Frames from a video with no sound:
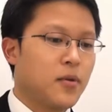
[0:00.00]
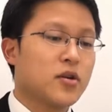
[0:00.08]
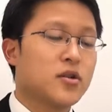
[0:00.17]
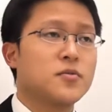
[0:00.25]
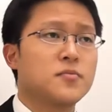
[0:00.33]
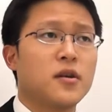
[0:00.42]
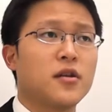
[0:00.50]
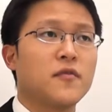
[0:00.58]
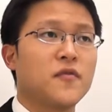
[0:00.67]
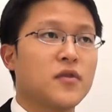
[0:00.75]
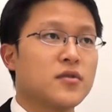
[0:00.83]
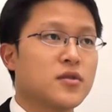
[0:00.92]

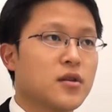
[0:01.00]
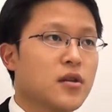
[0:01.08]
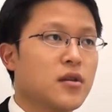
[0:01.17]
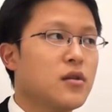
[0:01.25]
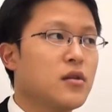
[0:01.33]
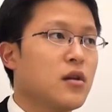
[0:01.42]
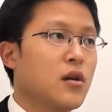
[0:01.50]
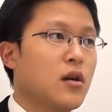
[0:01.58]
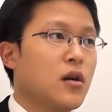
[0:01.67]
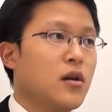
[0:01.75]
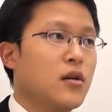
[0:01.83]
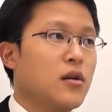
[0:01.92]
participating field study,
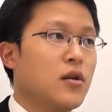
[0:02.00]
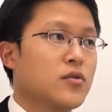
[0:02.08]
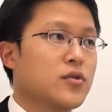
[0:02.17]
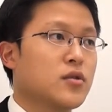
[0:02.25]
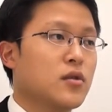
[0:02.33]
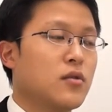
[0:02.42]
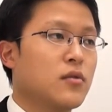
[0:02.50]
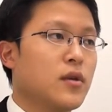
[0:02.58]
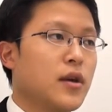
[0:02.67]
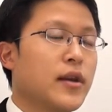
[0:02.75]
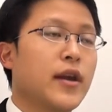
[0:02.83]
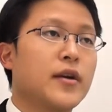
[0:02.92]
it also
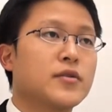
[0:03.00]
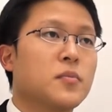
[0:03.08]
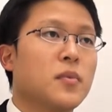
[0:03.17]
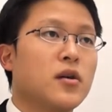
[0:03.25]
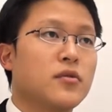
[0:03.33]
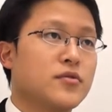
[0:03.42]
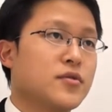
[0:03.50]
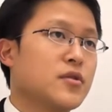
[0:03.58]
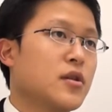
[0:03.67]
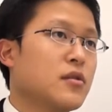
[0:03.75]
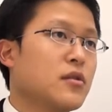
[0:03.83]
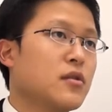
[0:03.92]
enhanced my
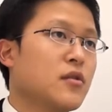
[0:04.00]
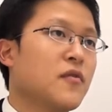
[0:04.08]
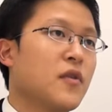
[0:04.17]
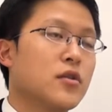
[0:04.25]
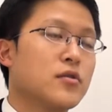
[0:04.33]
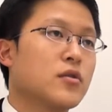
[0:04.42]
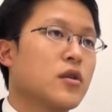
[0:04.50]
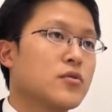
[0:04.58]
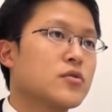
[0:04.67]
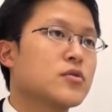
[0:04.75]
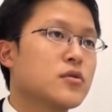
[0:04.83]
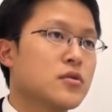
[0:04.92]
understanding of other
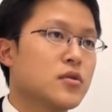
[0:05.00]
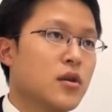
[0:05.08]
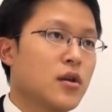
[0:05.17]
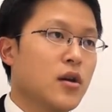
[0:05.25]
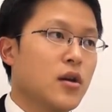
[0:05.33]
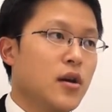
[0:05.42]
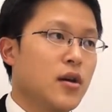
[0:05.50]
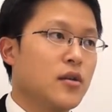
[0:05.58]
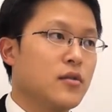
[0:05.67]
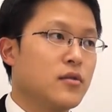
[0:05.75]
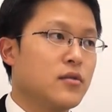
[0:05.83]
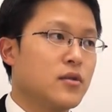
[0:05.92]
cultures,
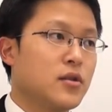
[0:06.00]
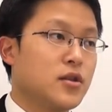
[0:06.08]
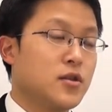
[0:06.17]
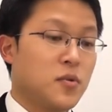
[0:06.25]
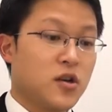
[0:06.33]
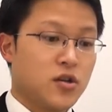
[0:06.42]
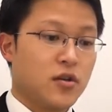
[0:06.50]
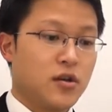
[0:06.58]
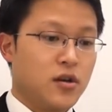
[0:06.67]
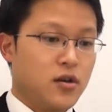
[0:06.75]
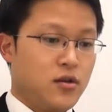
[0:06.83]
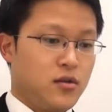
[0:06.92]
and
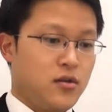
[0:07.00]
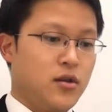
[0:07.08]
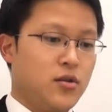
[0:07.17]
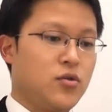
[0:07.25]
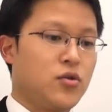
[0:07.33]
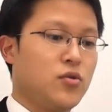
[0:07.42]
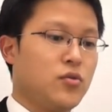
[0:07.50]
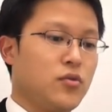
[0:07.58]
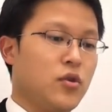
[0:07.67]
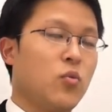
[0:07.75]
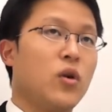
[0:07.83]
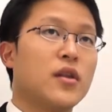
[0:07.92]
especially the two,
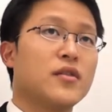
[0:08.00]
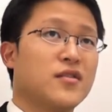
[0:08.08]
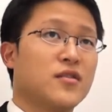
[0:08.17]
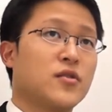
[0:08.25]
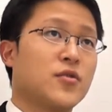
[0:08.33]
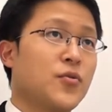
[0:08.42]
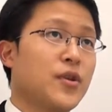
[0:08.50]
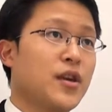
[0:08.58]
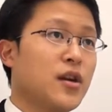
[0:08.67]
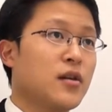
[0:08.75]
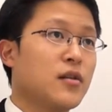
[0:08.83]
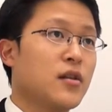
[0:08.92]
the one in
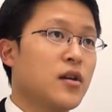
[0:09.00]
Korea